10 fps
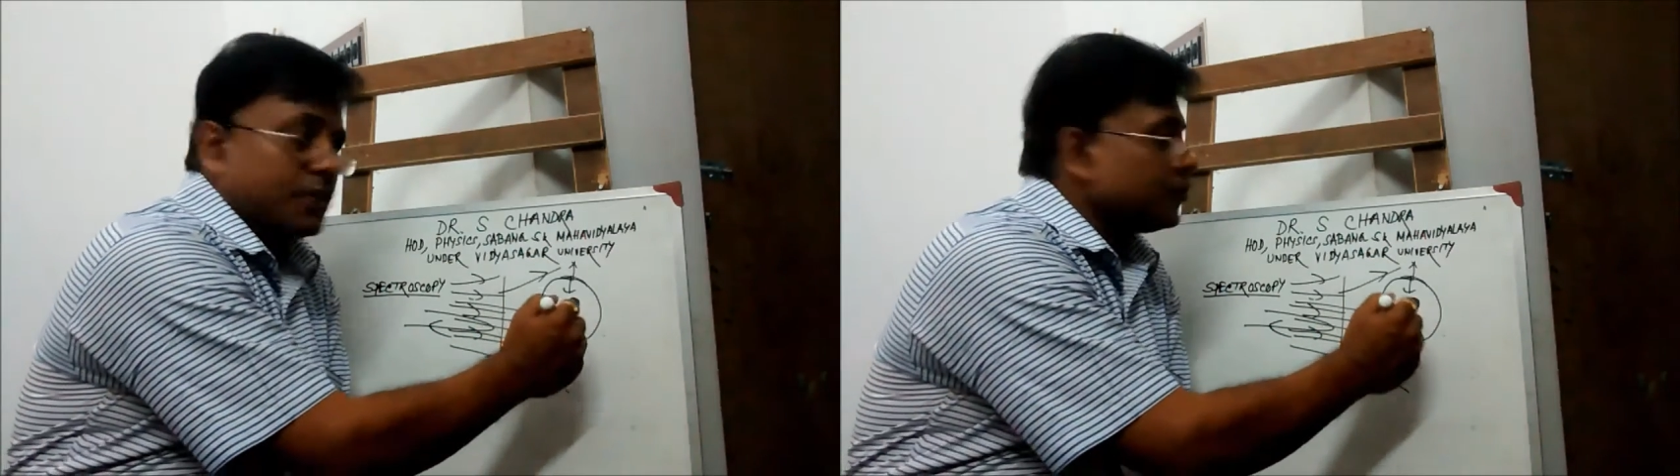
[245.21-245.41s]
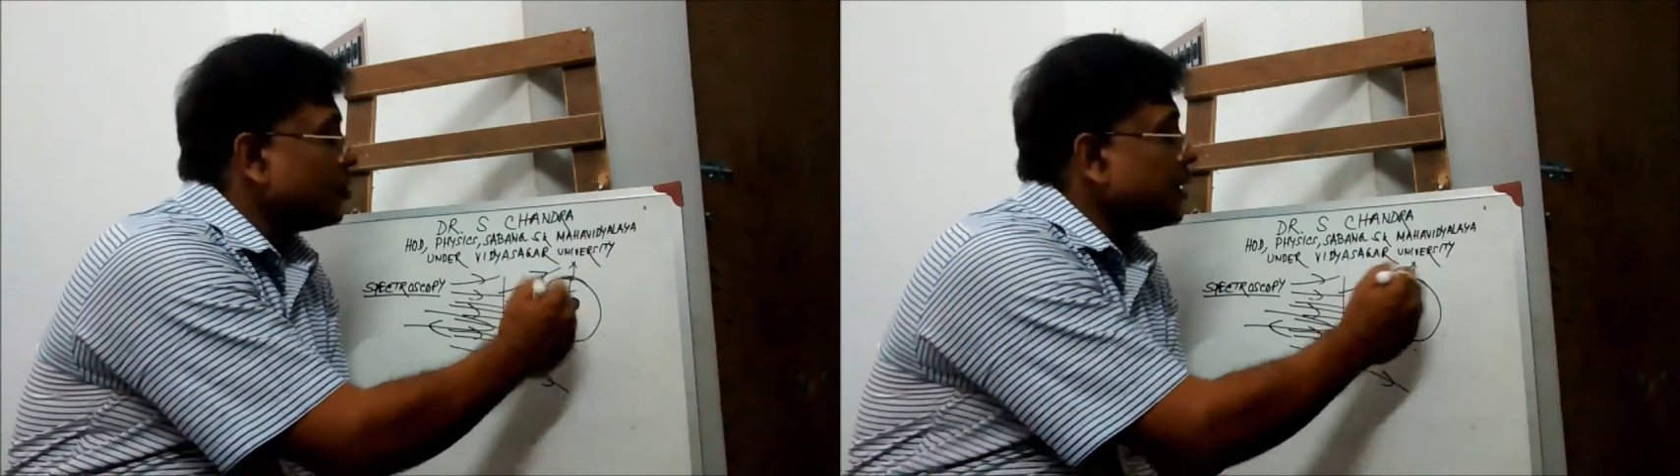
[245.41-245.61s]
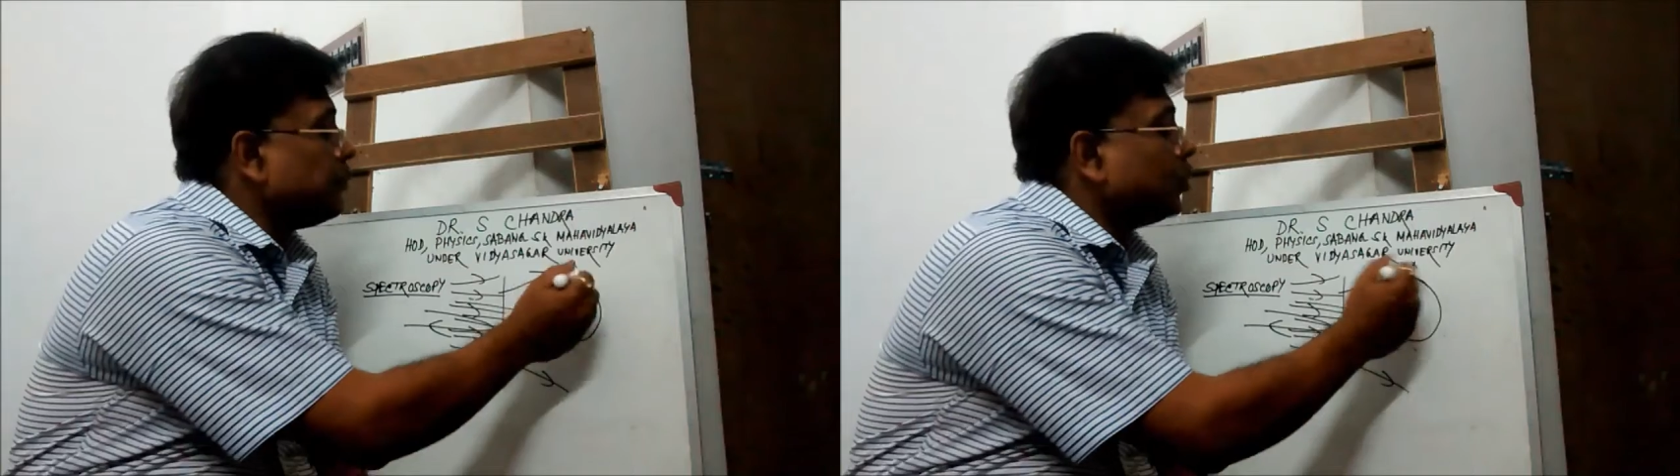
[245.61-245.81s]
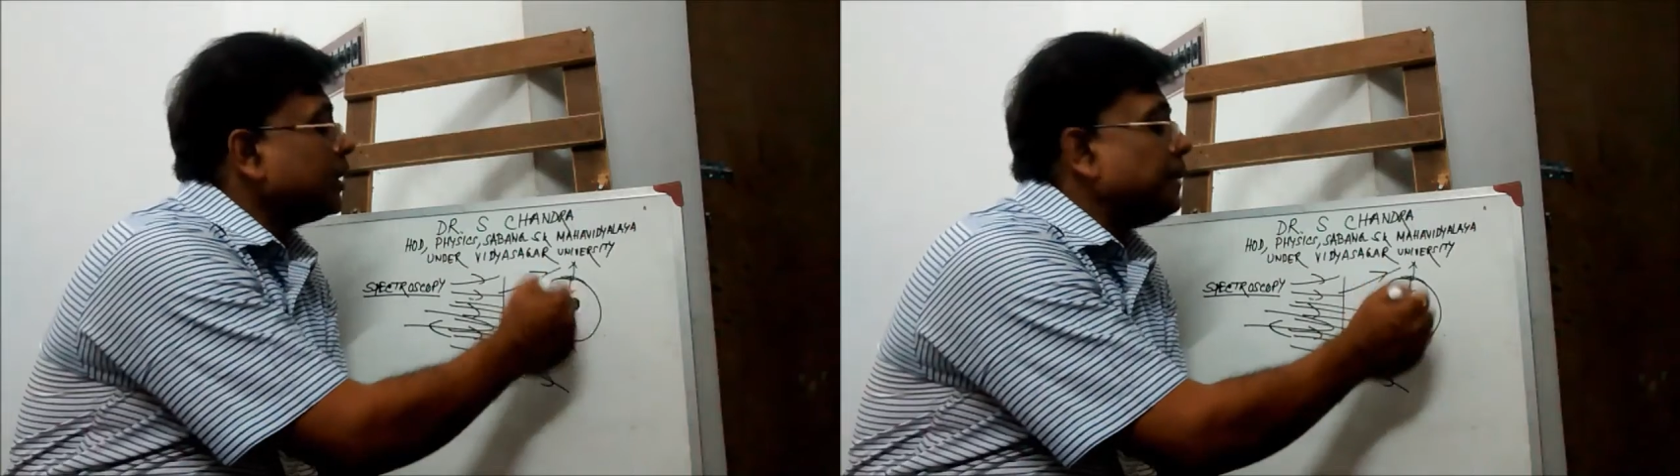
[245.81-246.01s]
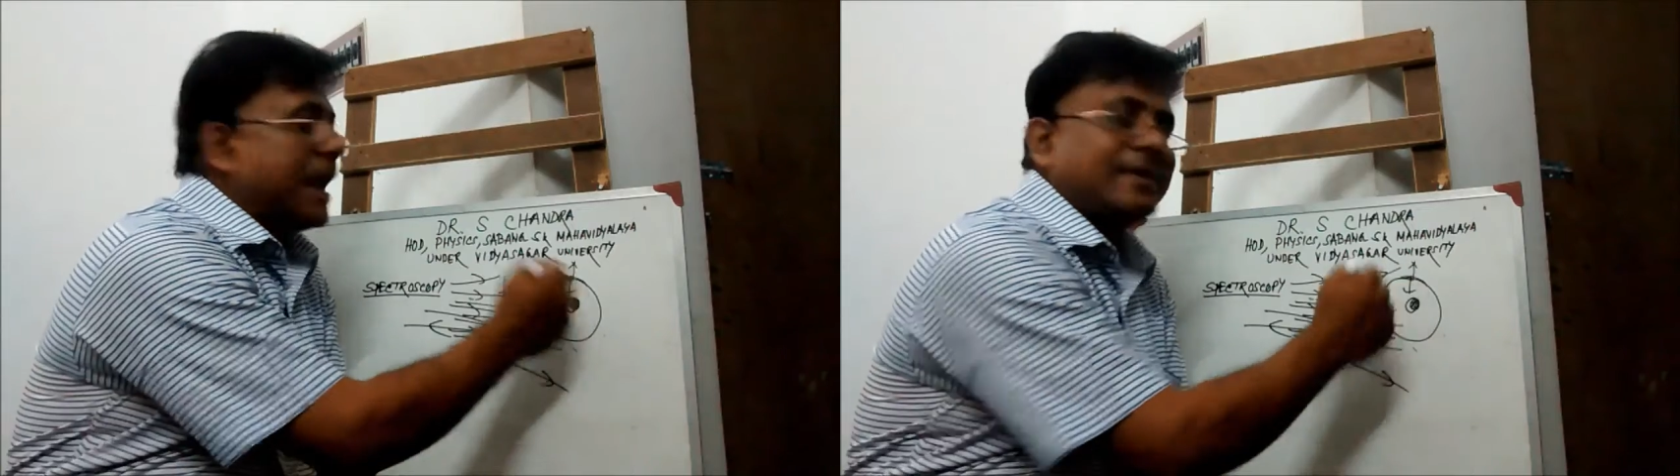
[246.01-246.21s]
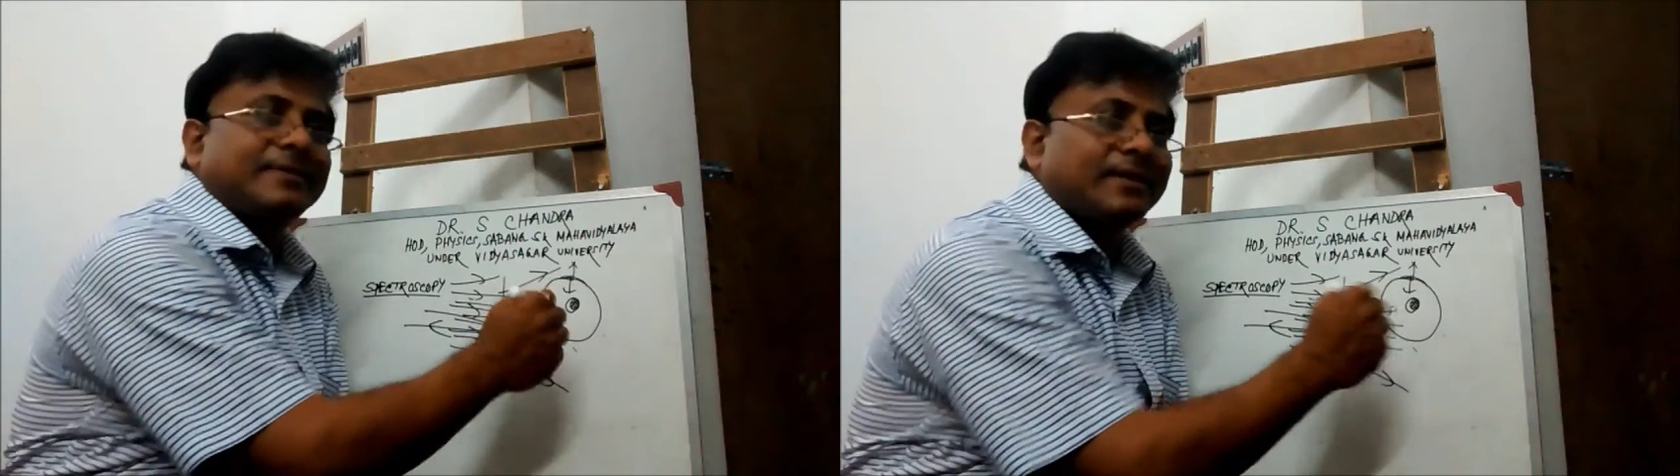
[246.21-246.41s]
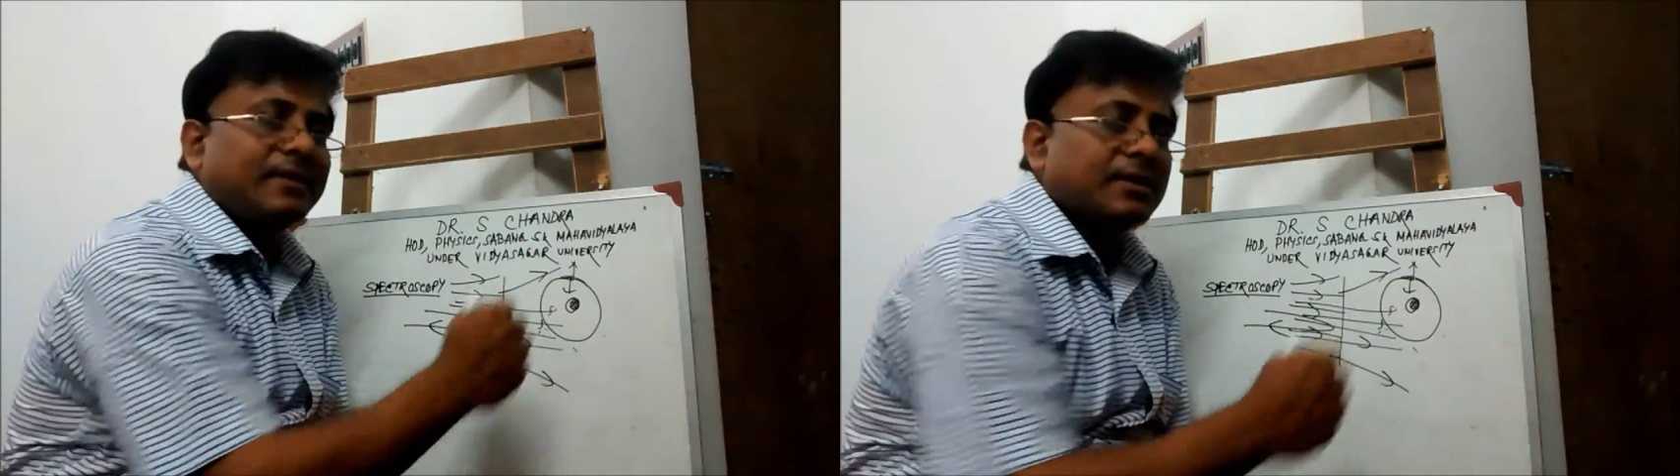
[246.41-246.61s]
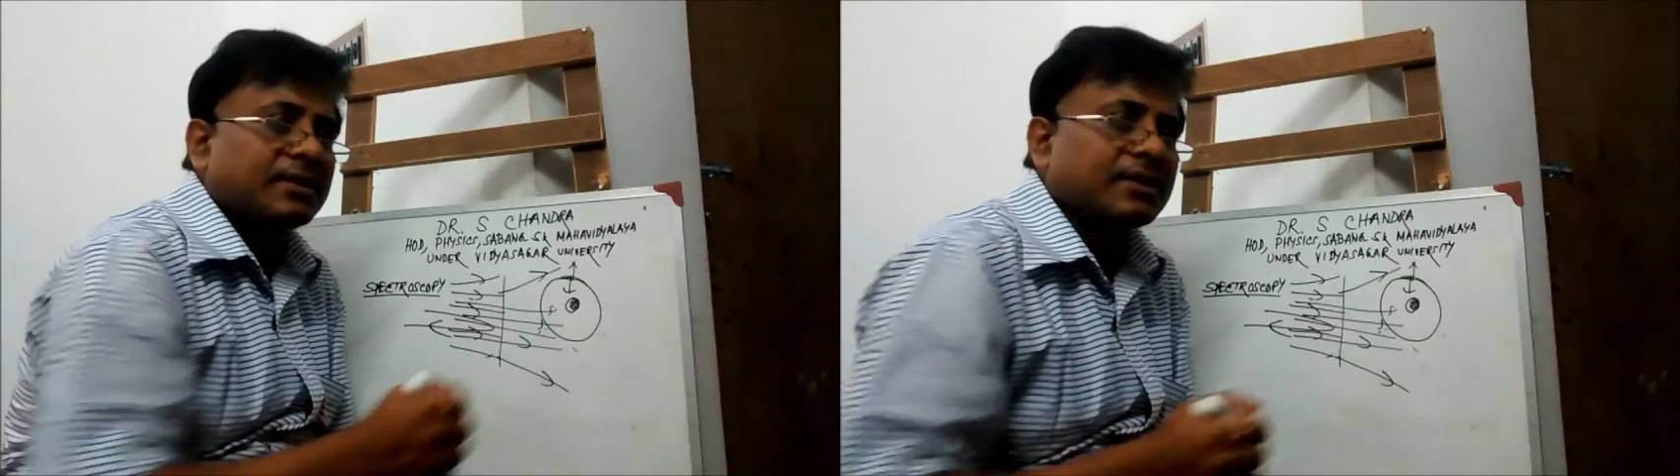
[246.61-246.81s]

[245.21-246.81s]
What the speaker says: So if both are balancing,